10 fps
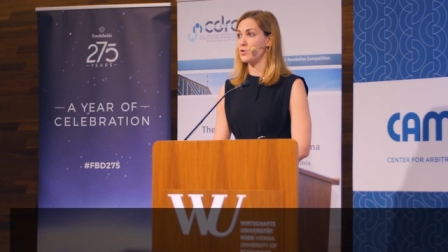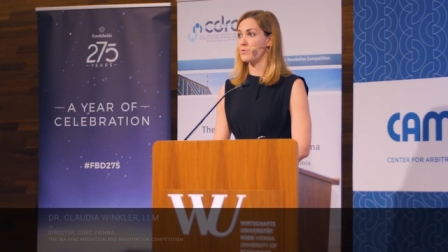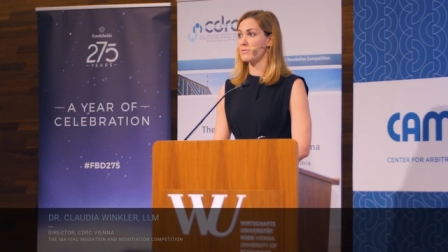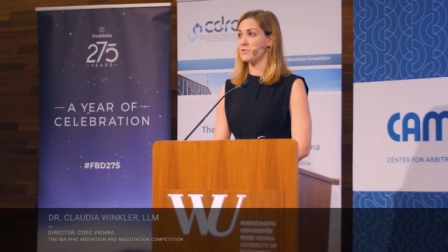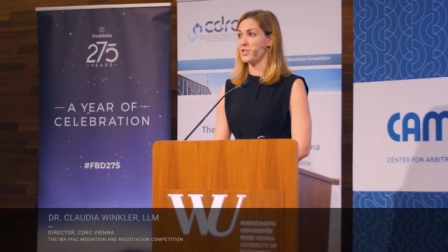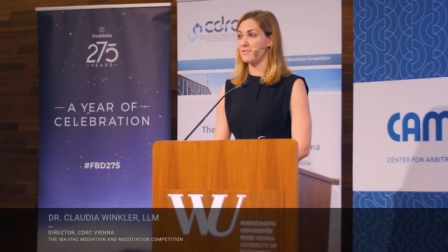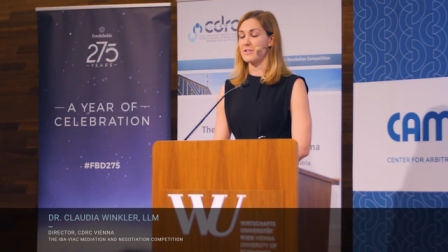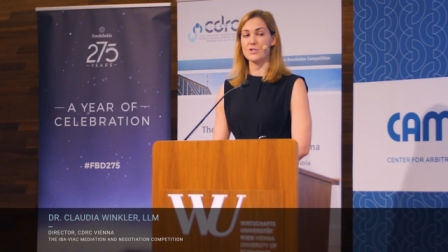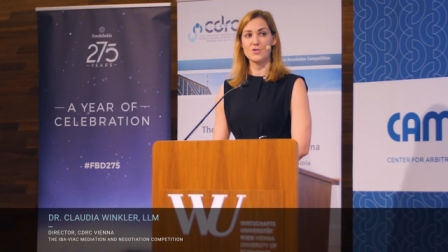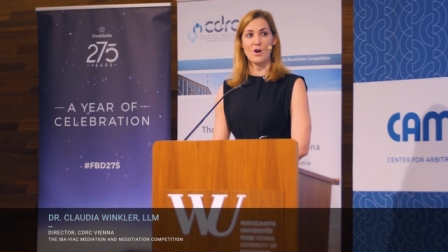new
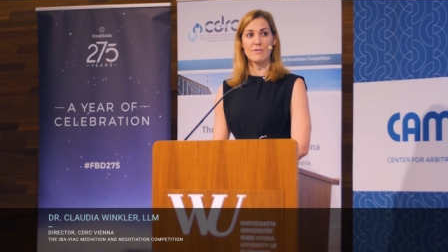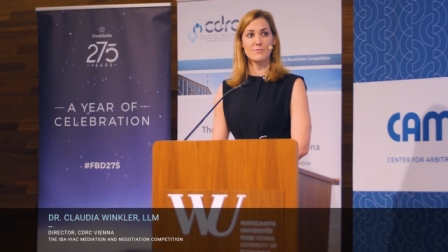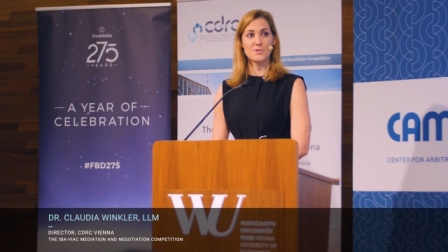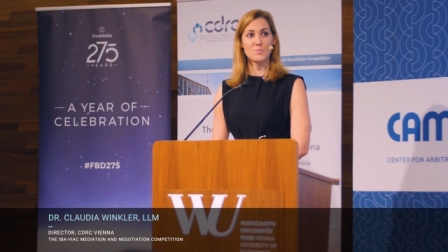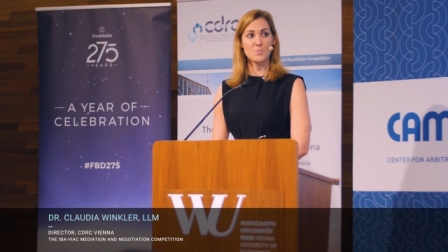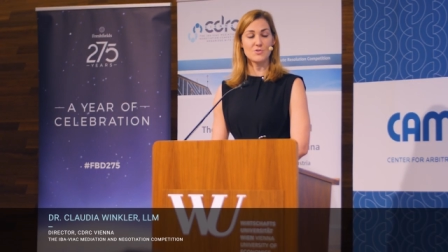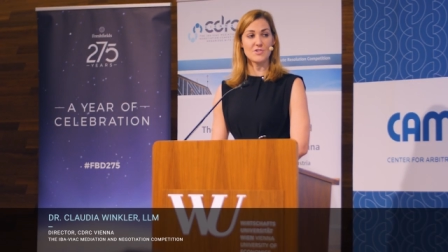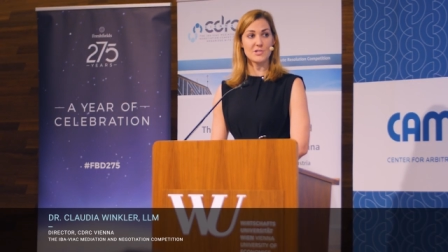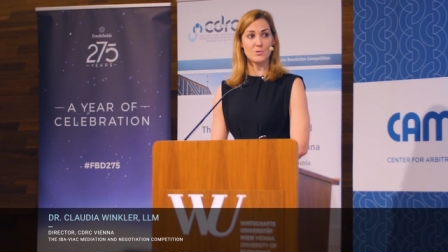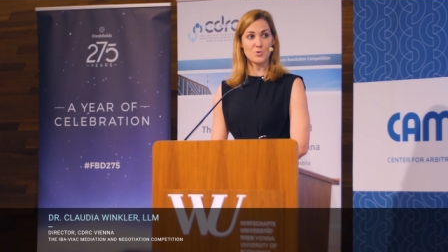generation of dispute
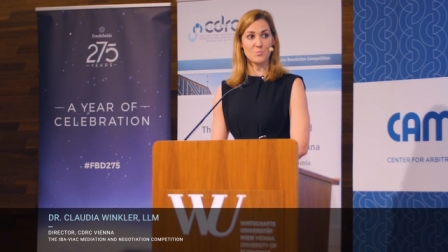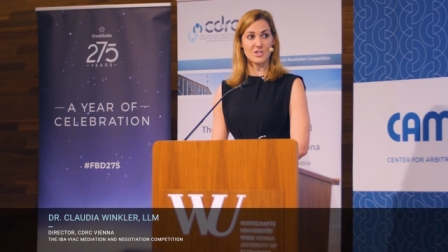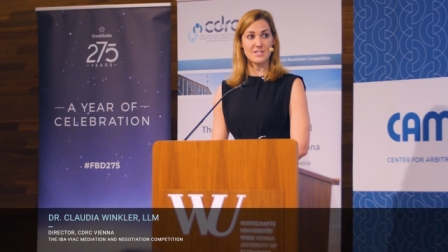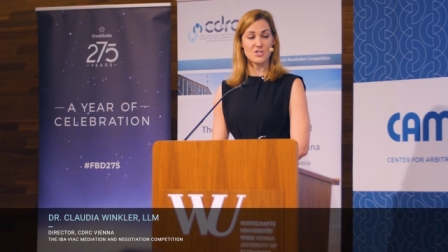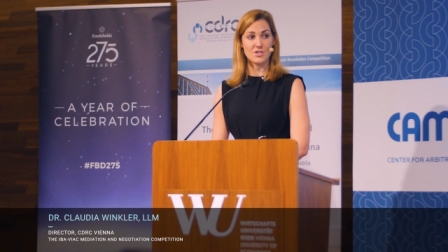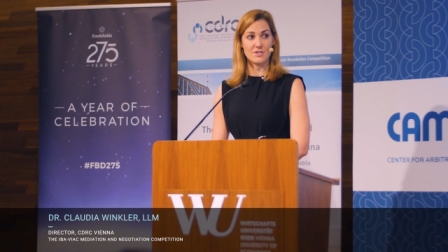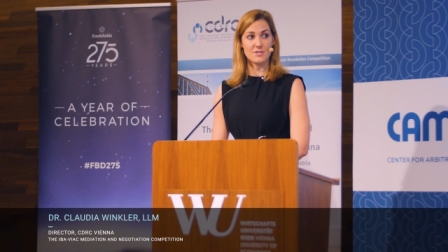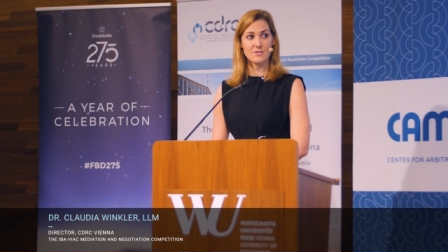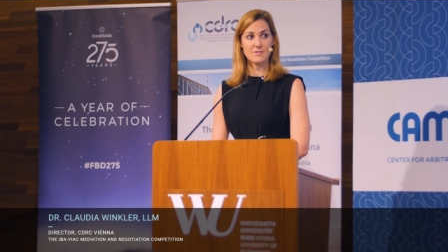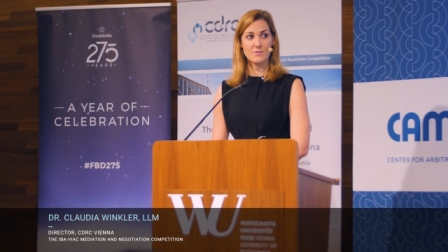resolution
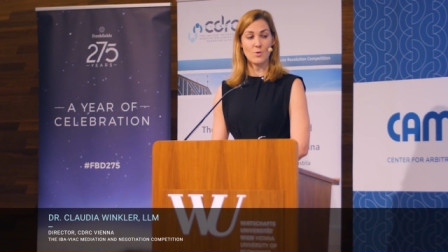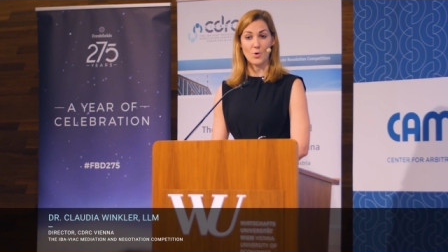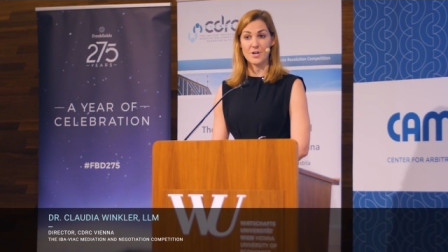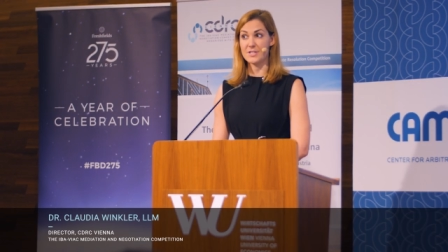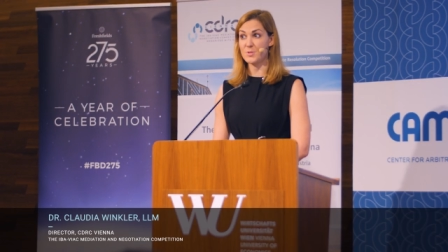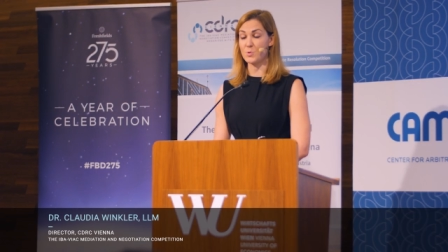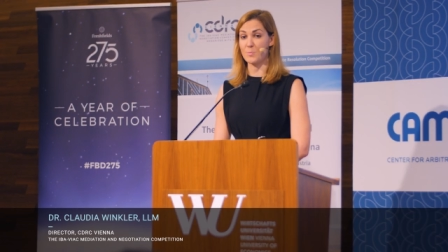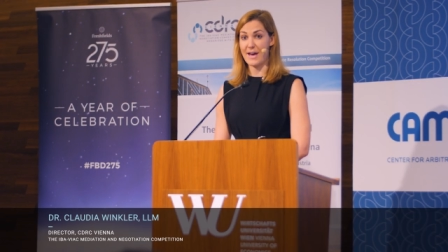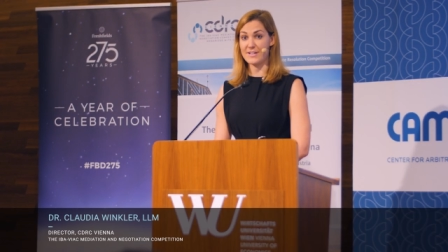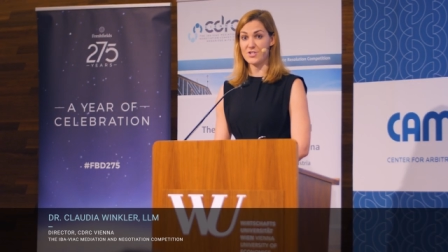practitioners, or
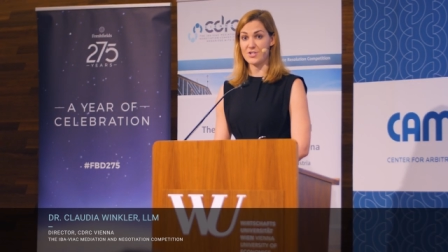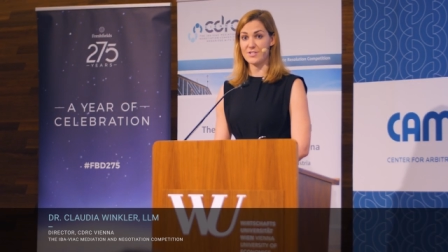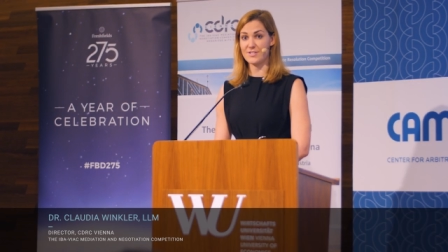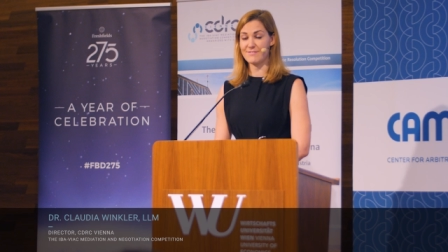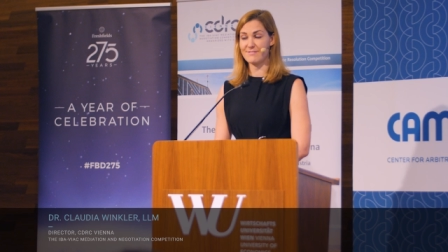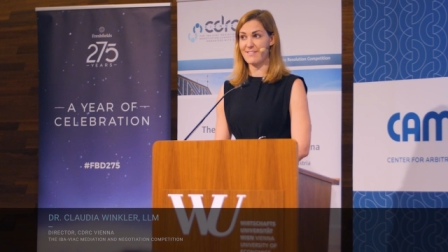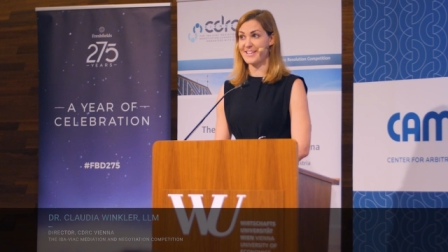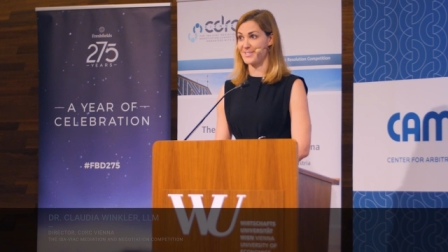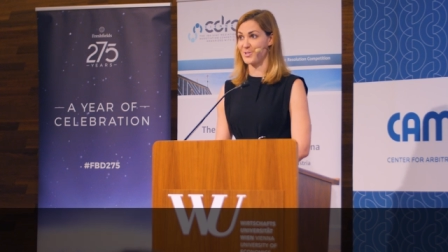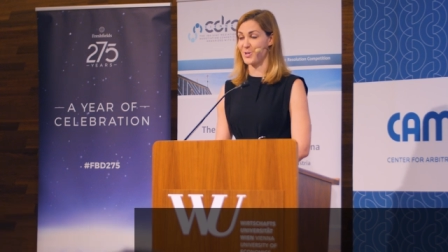dispute managers,
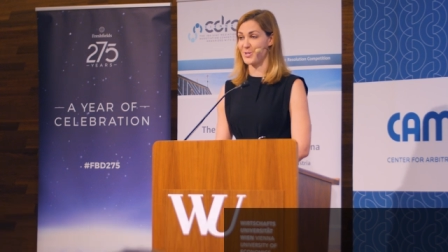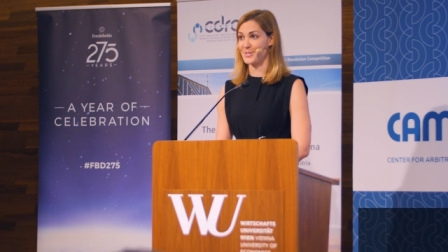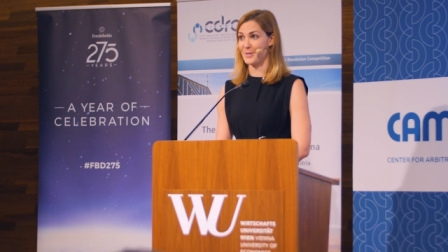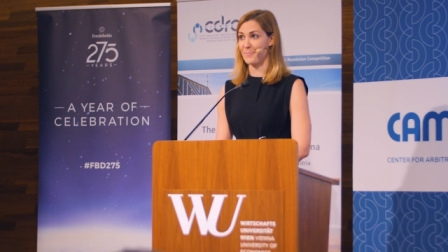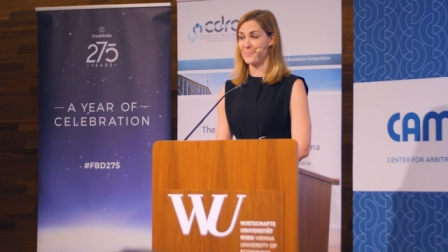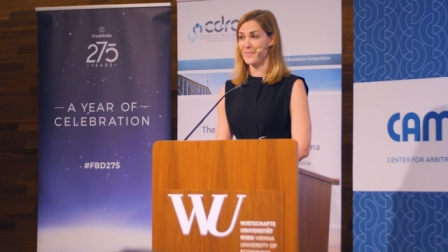as he calls them.